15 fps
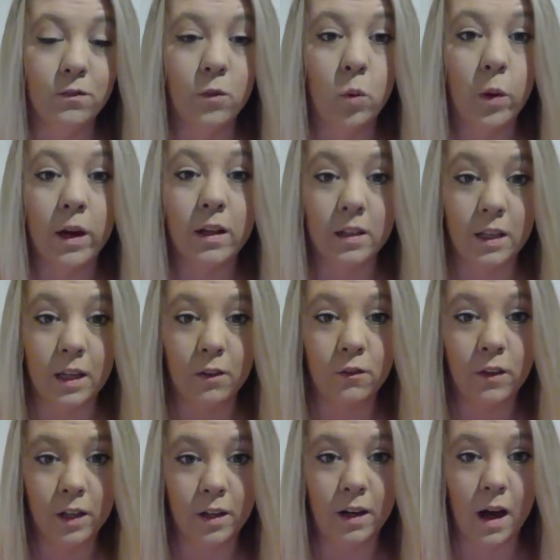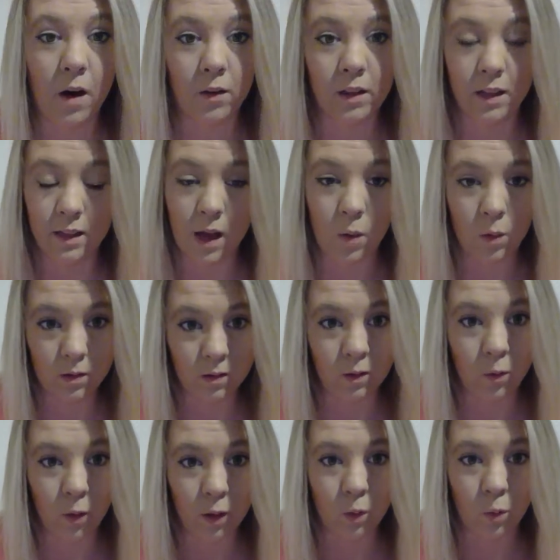quickly figured out that that wasn't
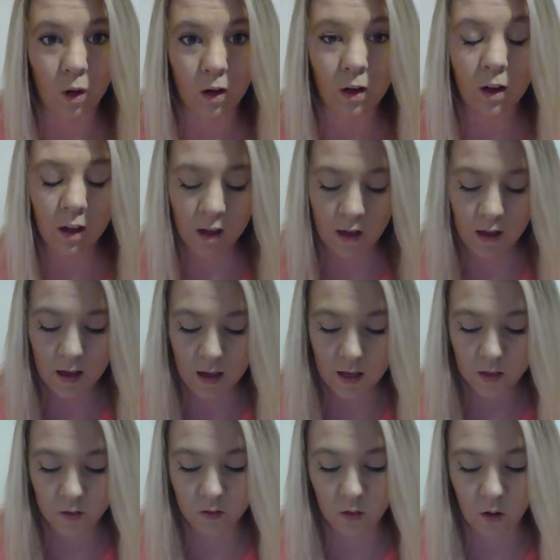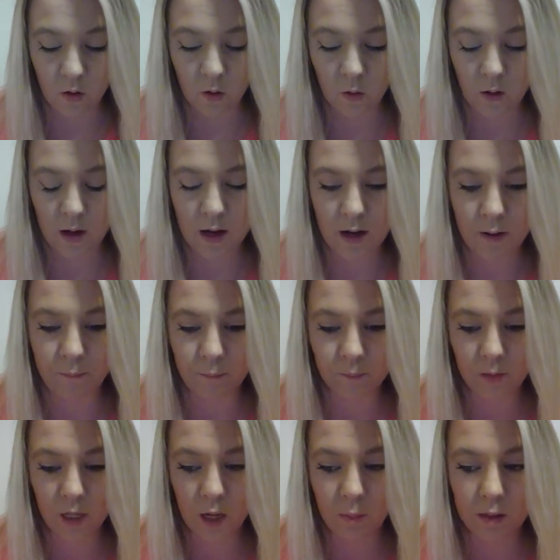going to work. So
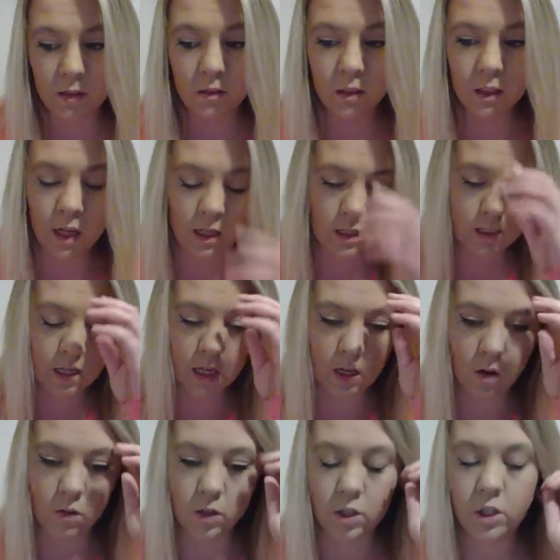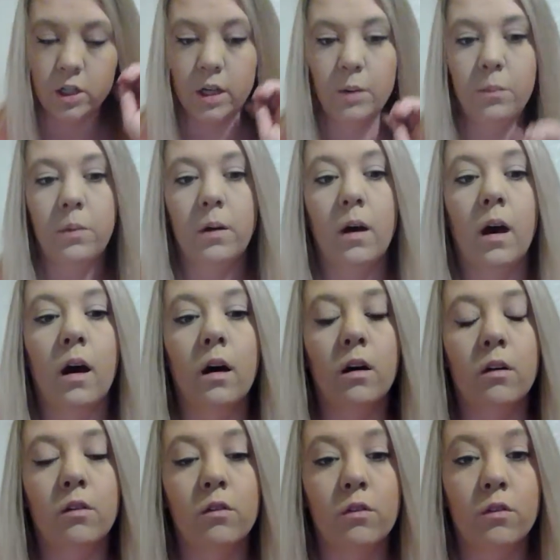I basically had to take ownership
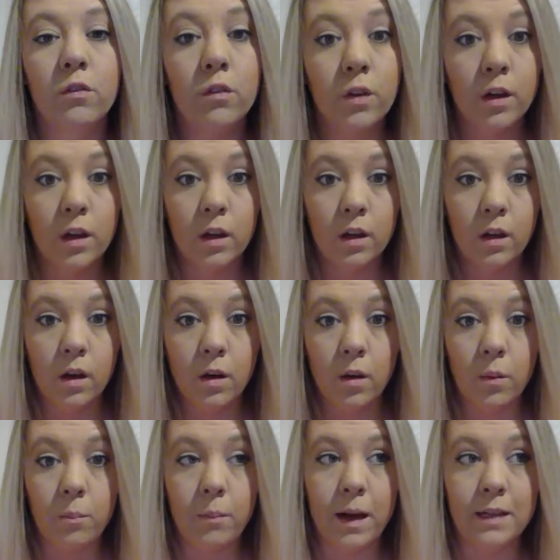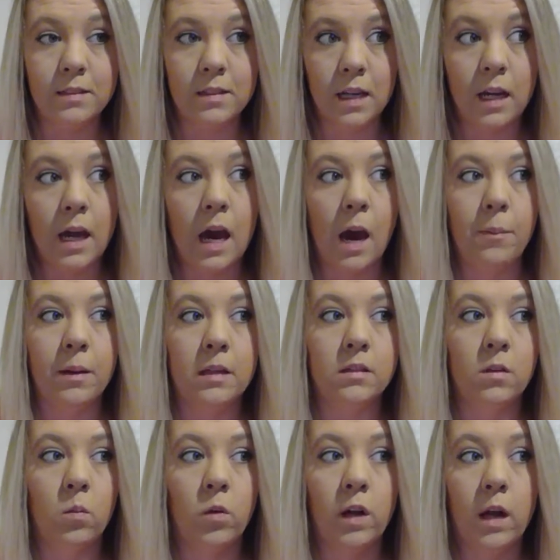of my study habits
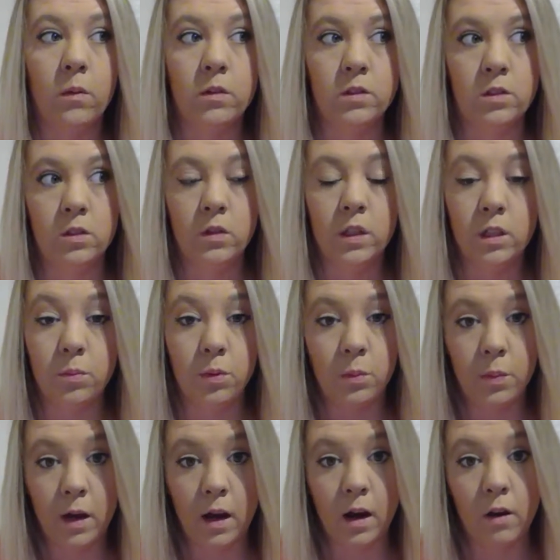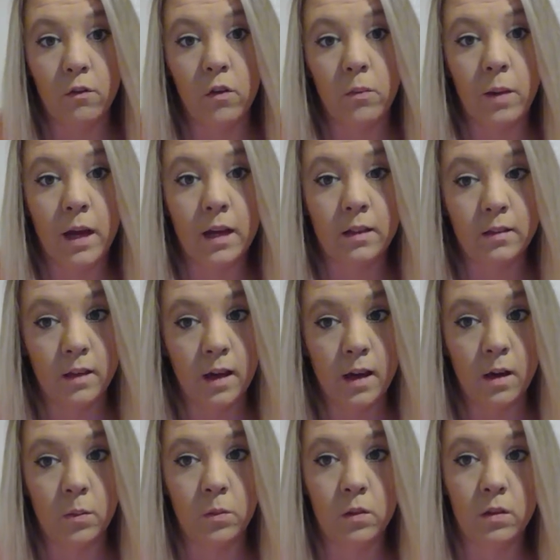and what I was doing to prepare for my
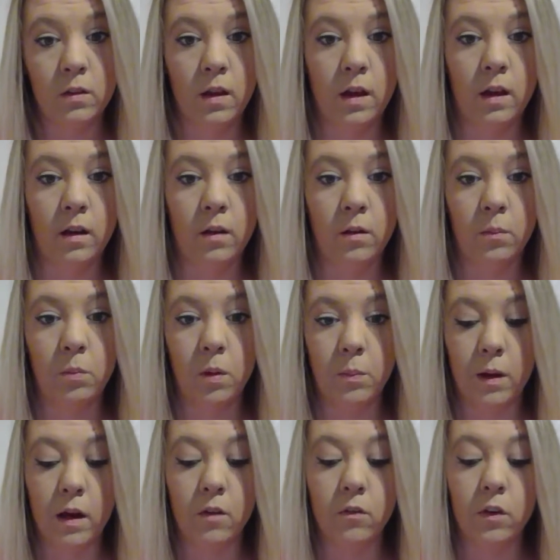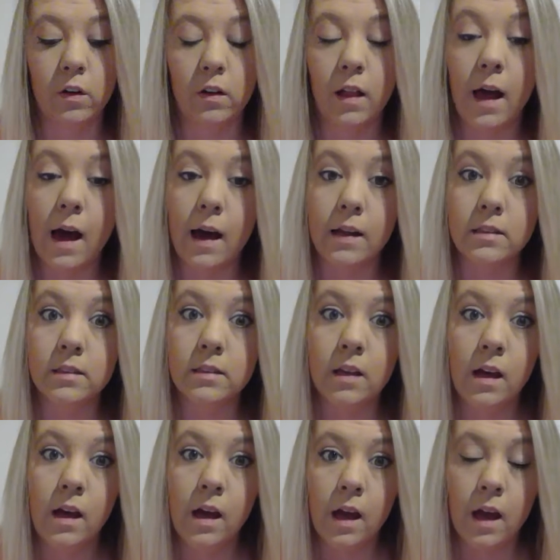exams and prepare for class,
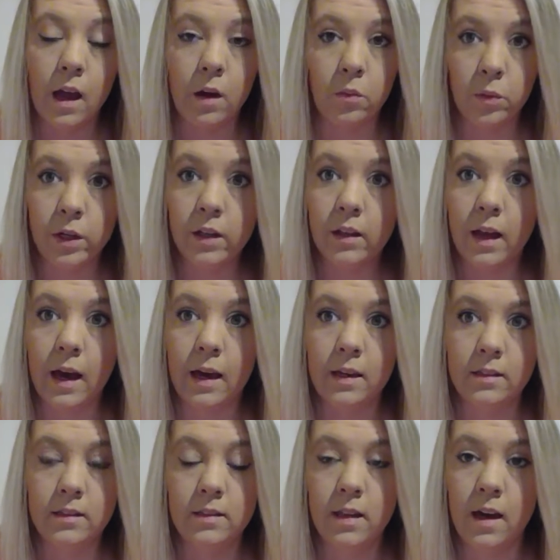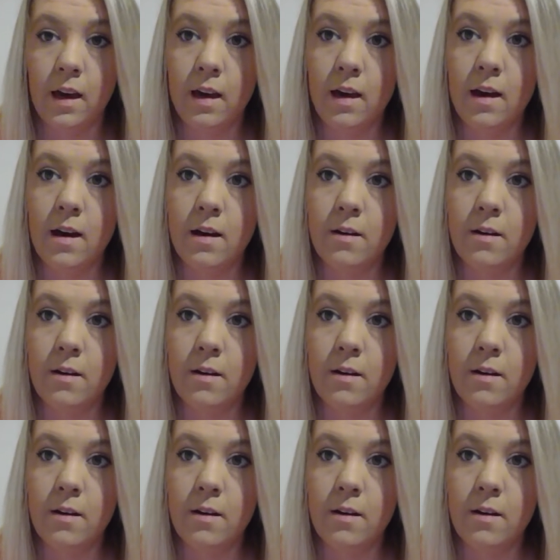and realize that,